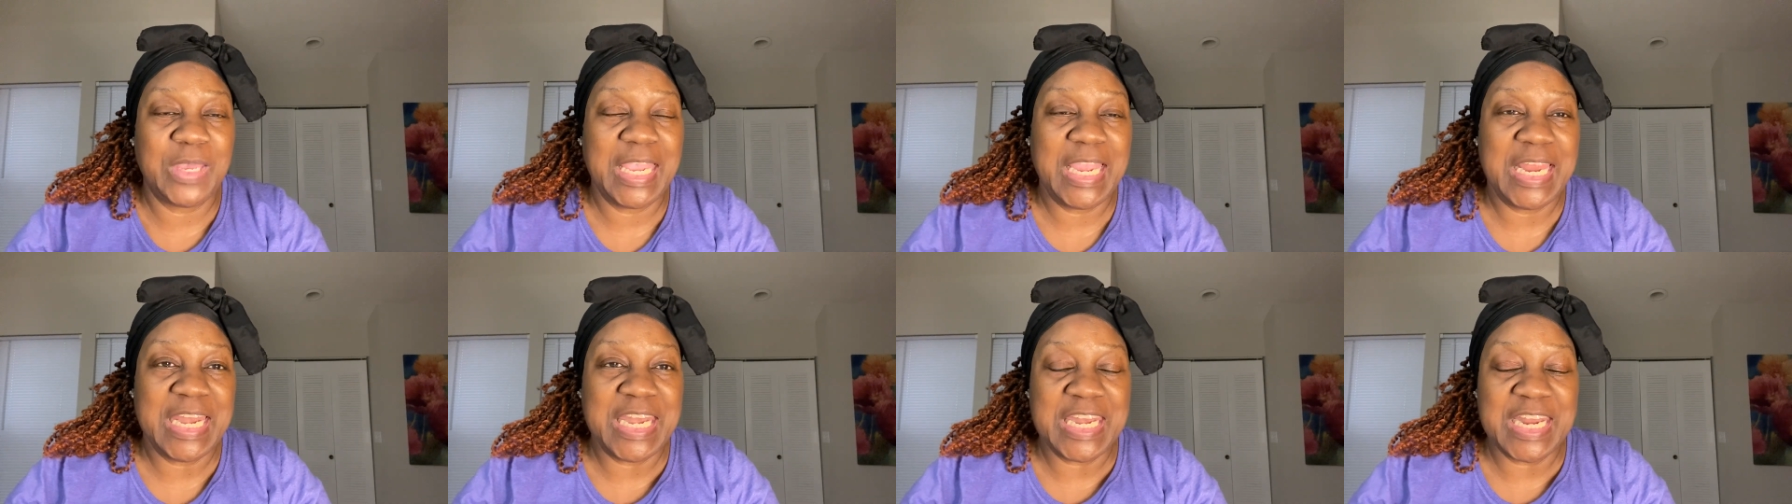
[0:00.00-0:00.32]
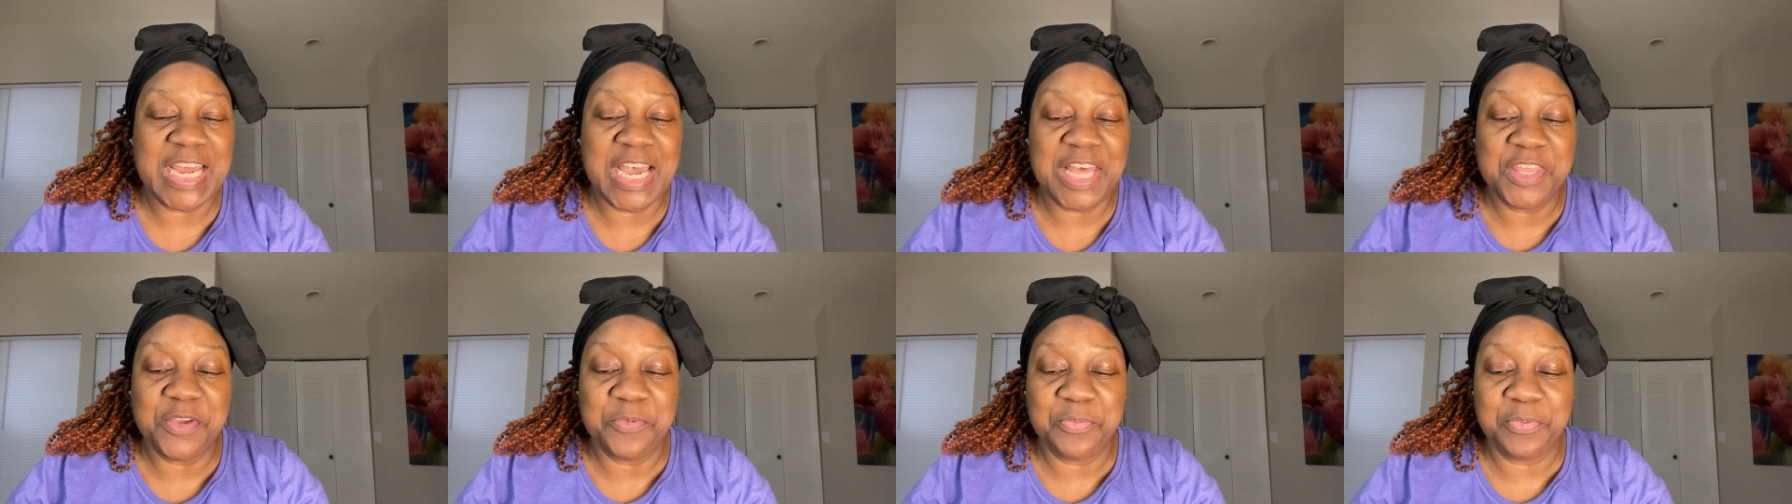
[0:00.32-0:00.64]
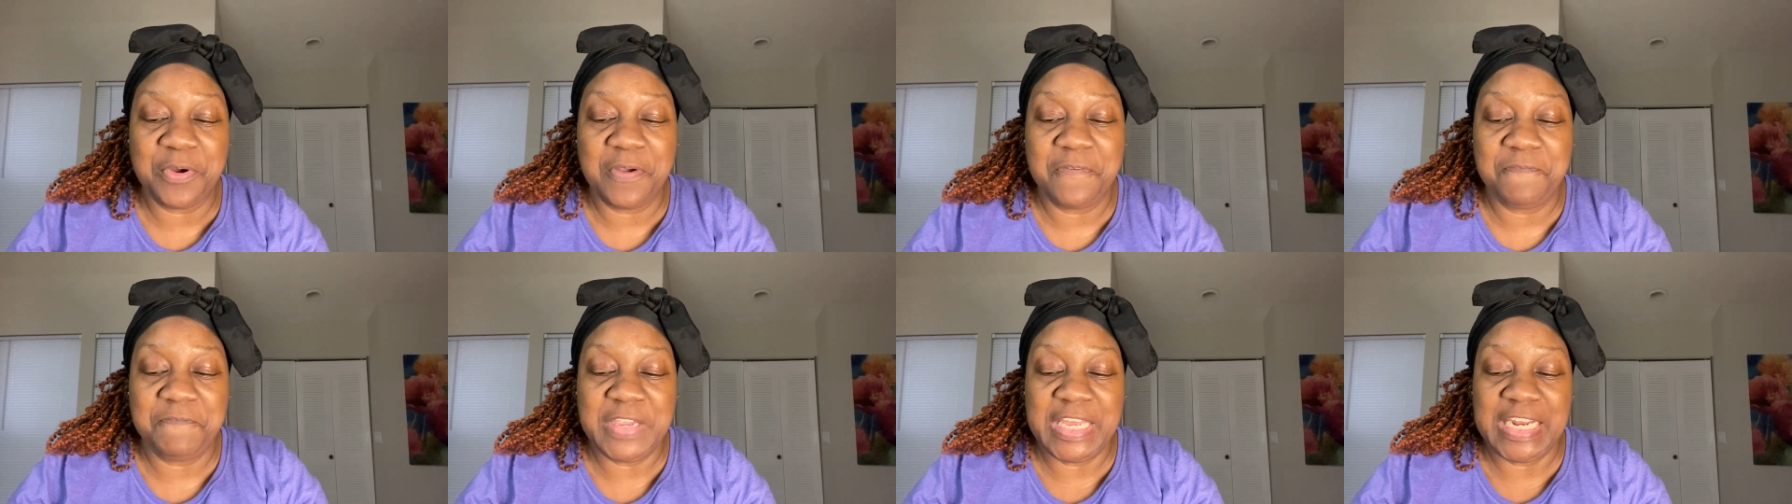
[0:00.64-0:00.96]
another
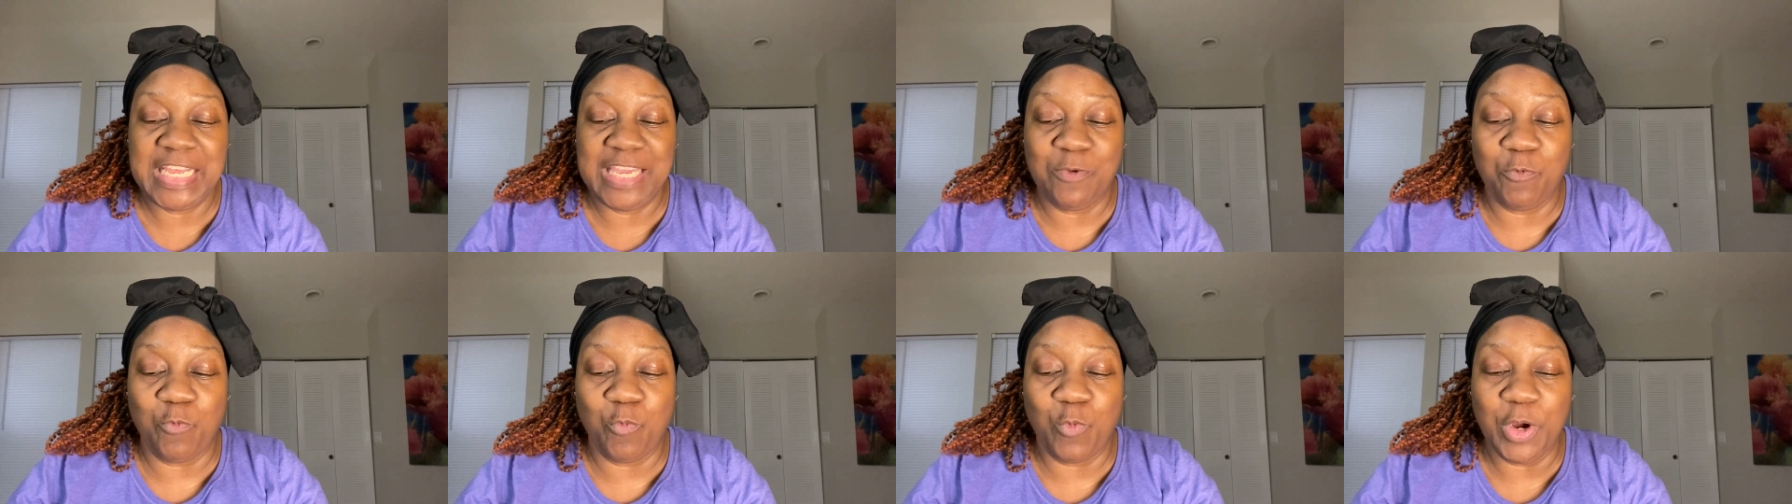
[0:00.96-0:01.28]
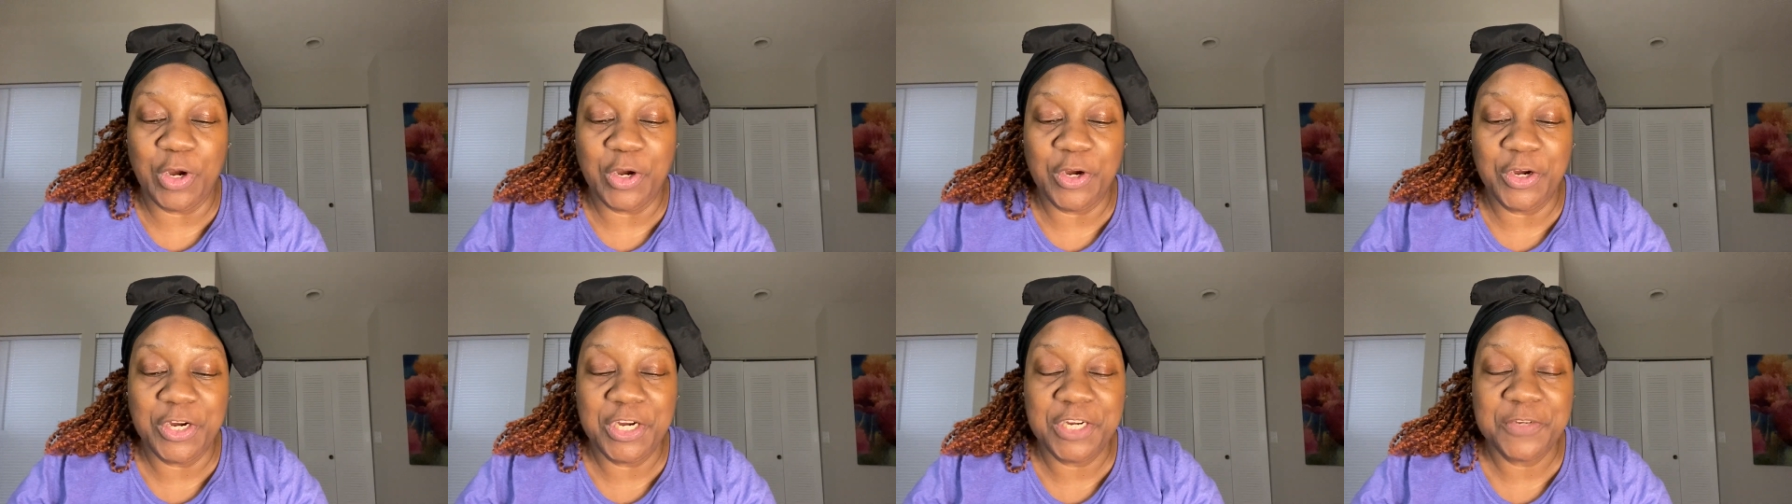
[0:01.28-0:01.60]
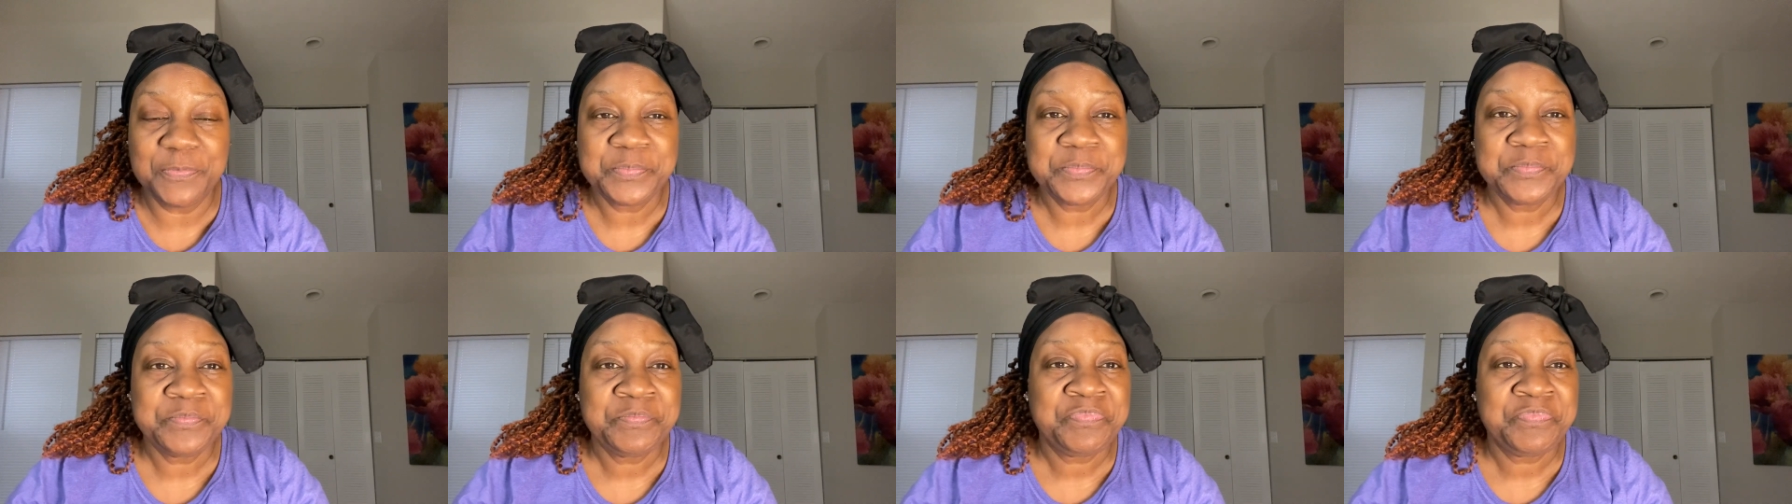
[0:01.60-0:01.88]
prophetic word